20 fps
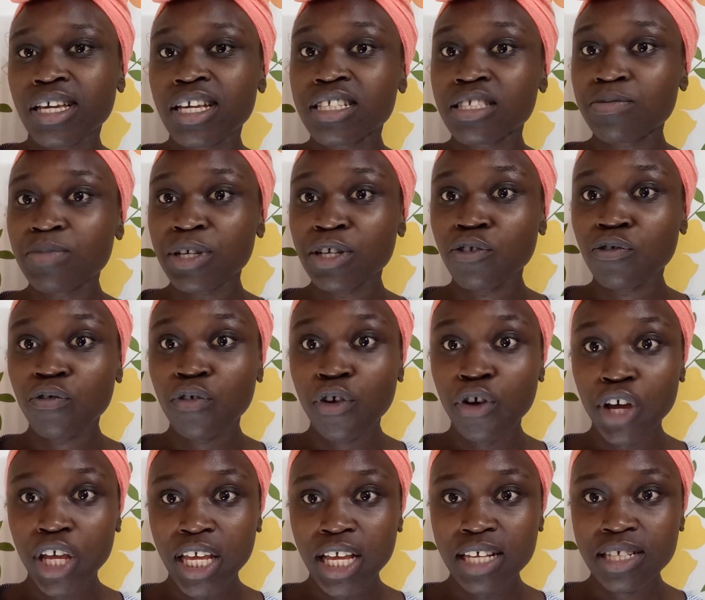it's been
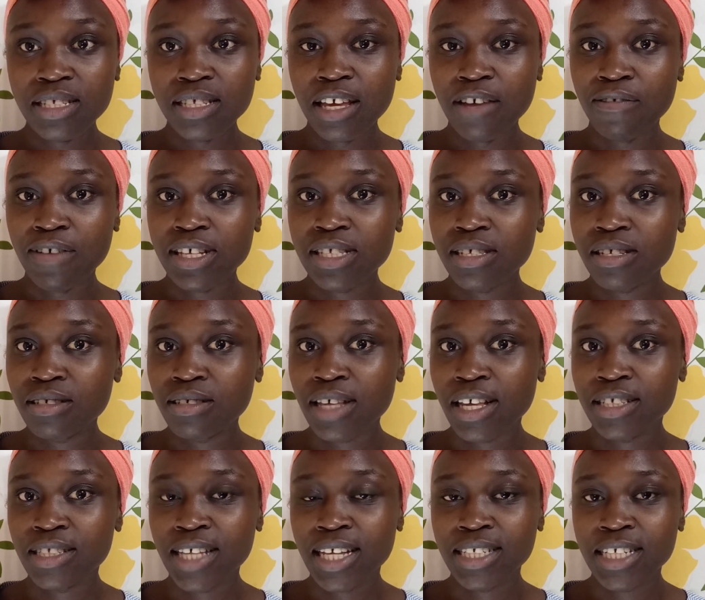4 years ever since
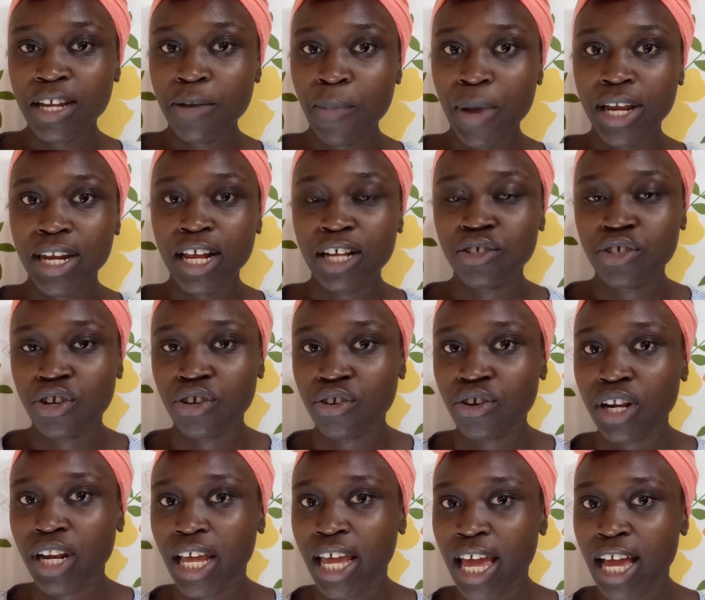I started my
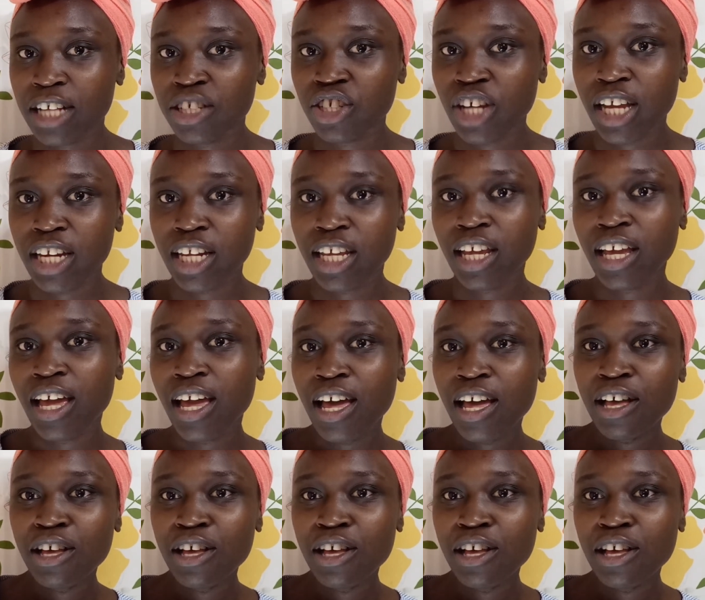natural hair journey.